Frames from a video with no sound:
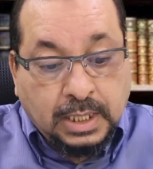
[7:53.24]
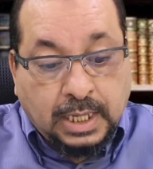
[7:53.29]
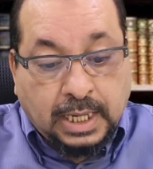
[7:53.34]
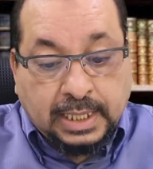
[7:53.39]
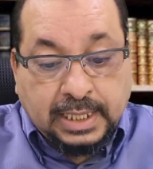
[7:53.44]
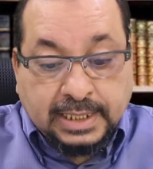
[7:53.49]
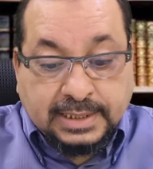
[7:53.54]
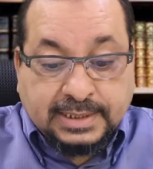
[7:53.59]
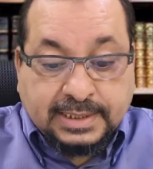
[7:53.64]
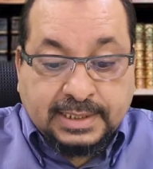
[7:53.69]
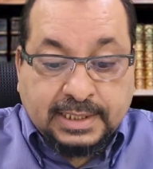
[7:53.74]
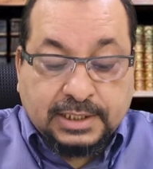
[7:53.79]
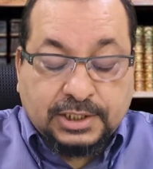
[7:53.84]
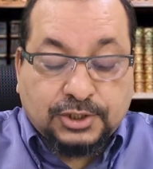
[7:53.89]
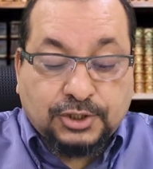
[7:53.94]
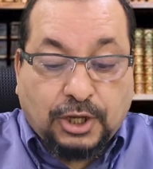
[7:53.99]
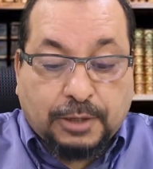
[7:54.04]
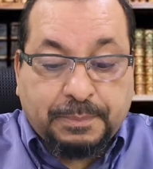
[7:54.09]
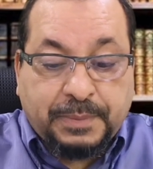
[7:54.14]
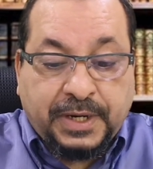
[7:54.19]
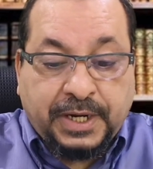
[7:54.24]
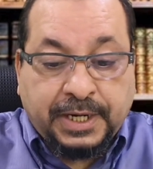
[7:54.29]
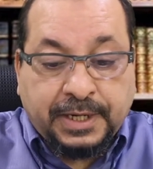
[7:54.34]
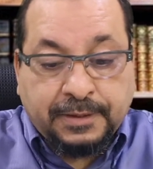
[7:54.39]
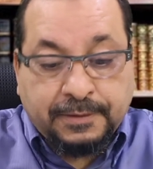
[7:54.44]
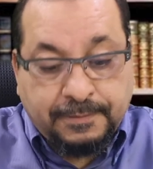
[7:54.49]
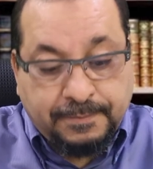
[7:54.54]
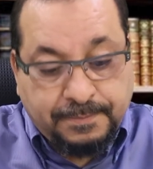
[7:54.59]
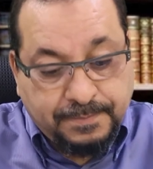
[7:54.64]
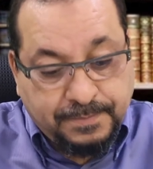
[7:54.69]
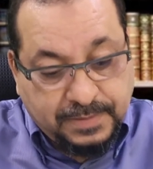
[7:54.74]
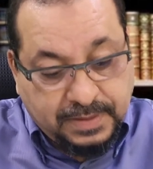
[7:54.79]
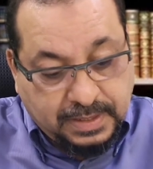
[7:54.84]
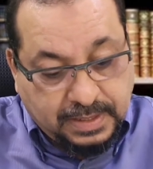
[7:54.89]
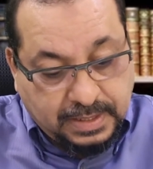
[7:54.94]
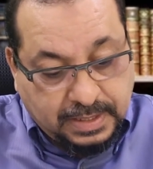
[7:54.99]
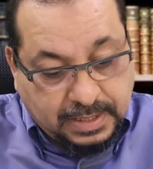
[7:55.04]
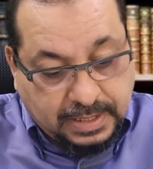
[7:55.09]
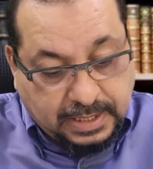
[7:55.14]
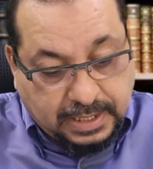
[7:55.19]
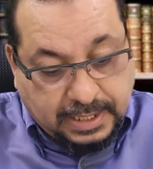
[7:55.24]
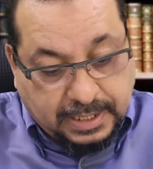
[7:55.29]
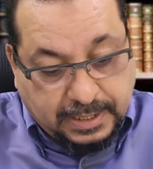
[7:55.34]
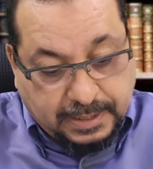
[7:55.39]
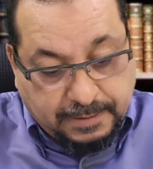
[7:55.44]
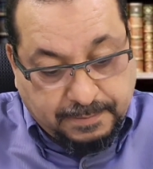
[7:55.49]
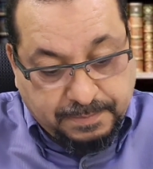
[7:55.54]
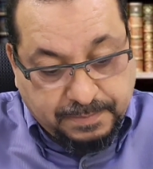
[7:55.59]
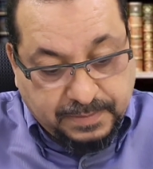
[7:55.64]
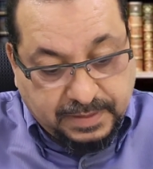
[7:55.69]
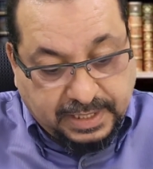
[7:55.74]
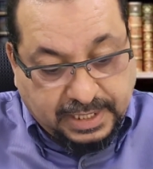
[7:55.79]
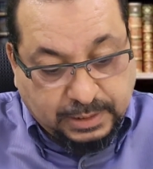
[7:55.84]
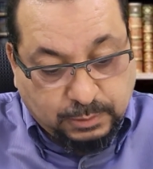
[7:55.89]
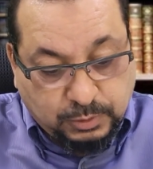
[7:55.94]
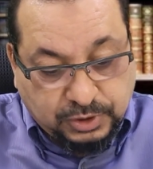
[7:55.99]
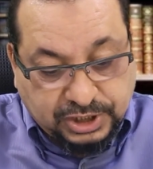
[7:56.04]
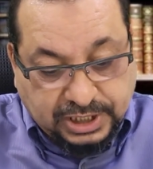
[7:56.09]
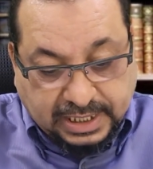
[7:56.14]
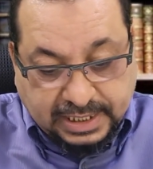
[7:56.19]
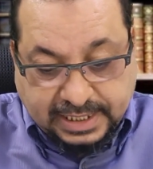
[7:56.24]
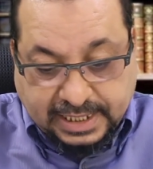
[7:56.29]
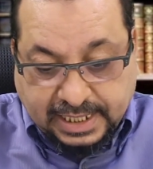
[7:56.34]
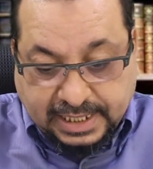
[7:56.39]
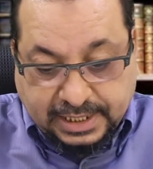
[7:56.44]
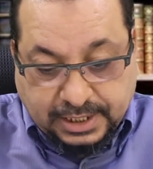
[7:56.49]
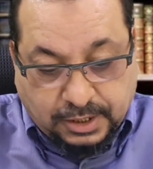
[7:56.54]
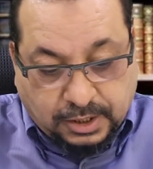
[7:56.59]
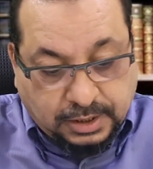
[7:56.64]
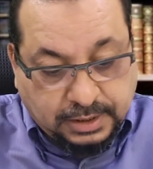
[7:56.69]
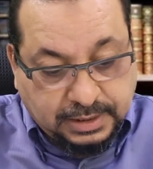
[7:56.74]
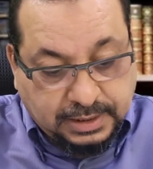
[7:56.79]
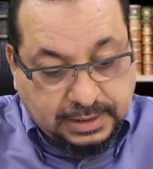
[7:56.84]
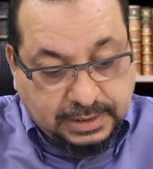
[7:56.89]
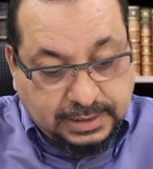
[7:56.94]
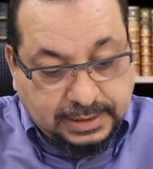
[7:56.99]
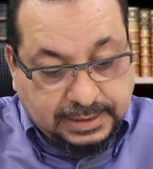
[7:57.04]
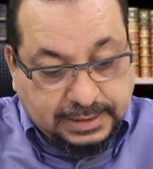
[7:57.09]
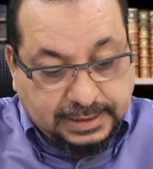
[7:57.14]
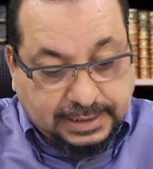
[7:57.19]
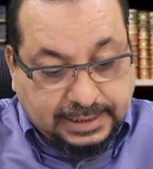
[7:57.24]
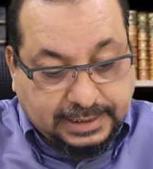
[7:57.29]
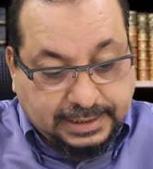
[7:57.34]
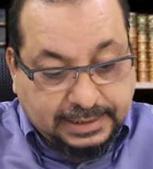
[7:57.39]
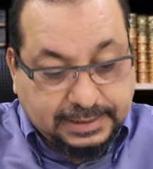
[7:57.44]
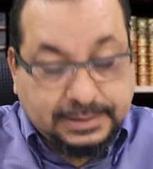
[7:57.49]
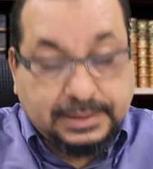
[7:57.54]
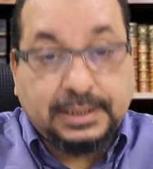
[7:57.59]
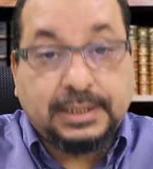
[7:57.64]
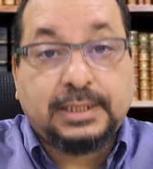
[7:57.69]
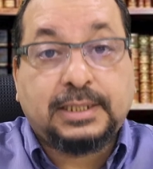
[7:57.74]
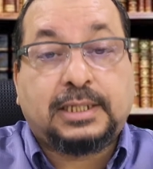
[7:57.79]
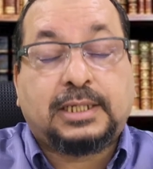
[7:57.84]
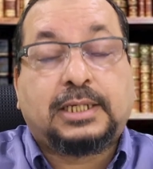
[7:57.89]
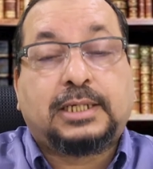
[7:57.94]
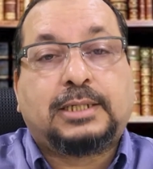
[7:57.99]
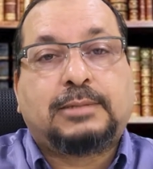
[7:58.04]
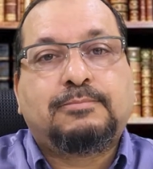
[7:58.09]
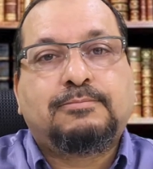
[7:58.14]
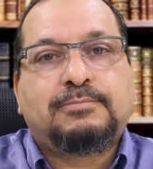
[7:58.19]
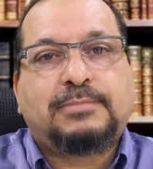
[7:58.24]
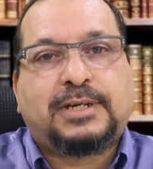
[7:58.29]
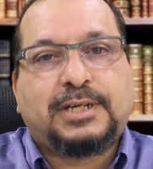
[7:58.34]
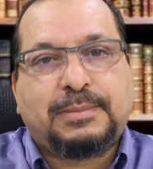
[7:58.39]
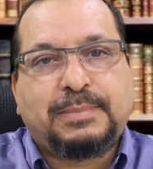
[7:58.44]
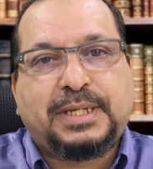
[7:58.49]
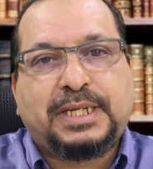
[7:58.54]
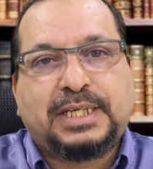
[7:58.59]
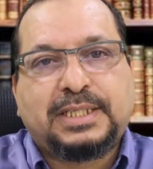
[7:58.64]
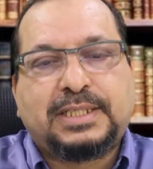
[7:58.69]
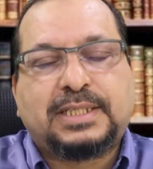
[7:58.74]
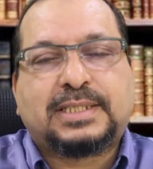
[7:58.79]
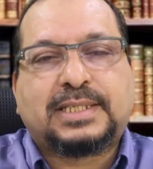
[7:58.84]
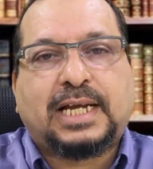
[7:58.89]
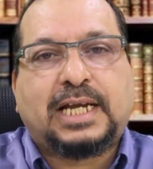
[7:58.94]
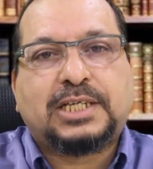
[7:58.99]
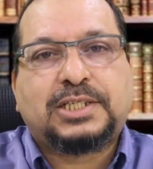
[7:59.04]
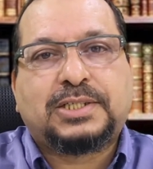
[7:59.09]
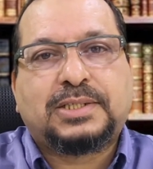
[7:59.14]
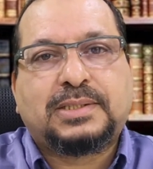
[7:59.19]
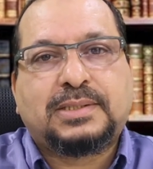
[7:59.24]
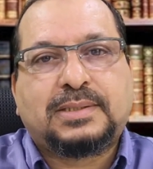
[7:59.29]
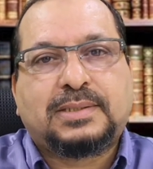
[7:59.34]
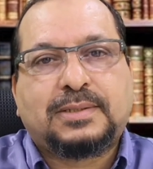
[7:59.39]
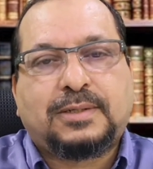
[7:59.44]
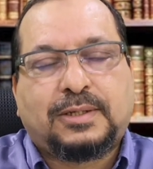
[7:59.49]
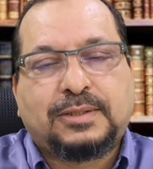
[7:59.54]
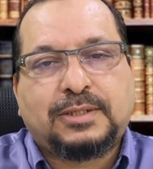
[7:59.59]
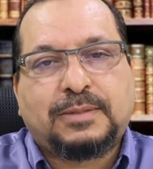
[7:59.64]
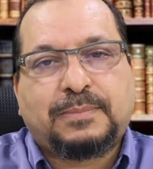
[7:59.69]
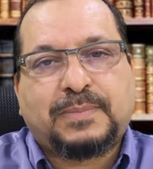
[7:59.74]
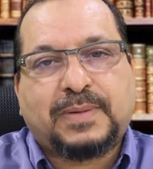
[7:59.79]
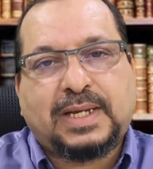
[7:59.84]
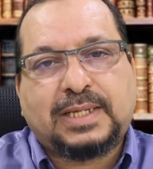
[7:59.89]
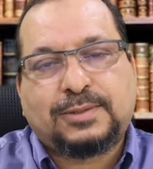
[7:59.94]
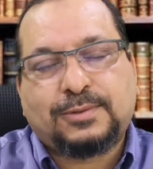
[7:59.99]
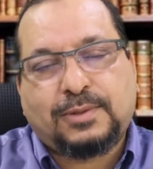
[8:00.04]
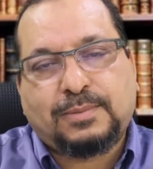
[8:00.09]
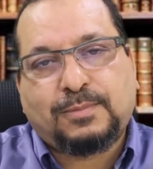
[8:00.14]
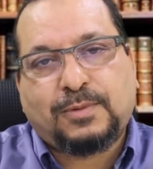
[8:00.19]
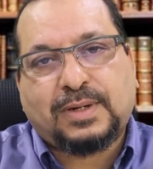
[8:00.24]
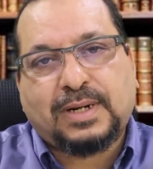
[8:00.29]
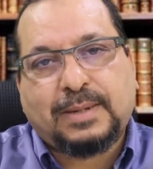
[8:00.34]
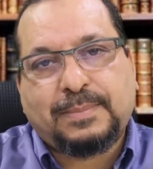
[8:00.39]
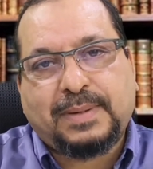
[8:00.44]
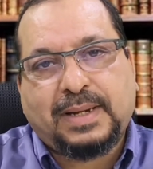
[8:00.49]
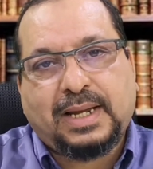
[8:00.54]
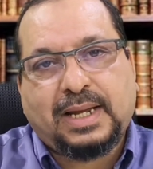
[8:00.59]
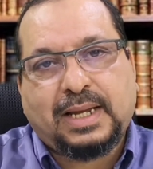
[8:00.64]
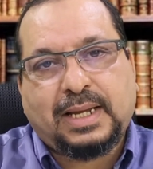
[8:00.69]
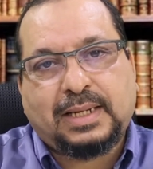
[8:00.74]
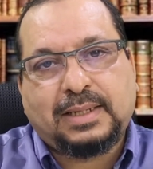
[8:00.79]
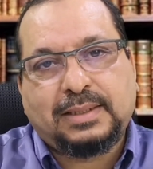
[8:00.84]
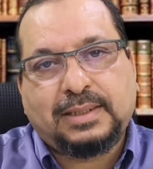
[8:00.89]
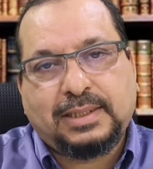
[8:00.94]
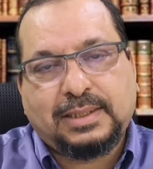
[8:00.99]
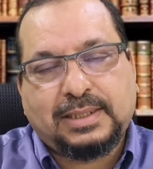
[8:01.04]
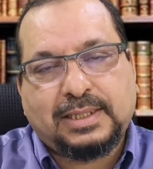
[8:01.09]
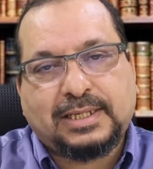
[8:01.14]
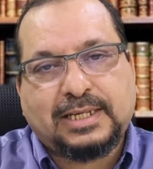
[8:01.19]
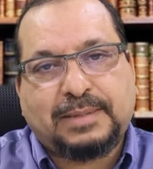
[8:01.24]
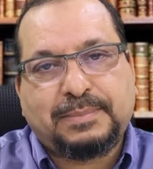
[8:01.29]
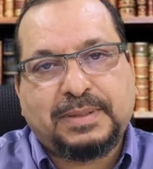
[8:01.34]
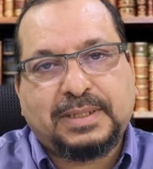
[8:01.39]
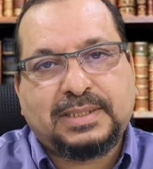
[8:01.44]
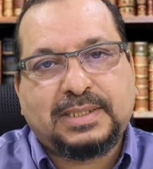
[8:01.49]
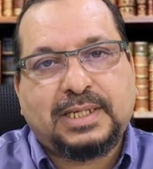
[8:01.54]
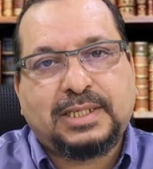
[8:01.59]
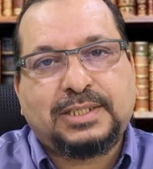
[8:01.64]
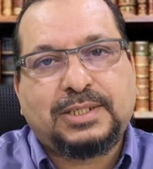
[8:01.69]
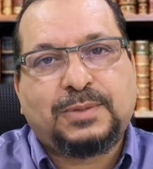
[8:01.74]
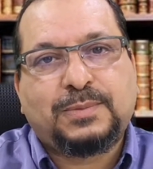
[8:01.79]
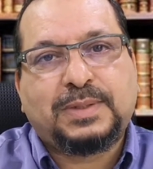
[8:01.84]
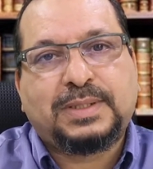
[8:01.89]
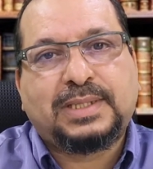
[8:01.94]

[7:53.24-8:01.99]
Let's stop here and we shall carry on the remaining discussions on the price of Murabahah in the coming session.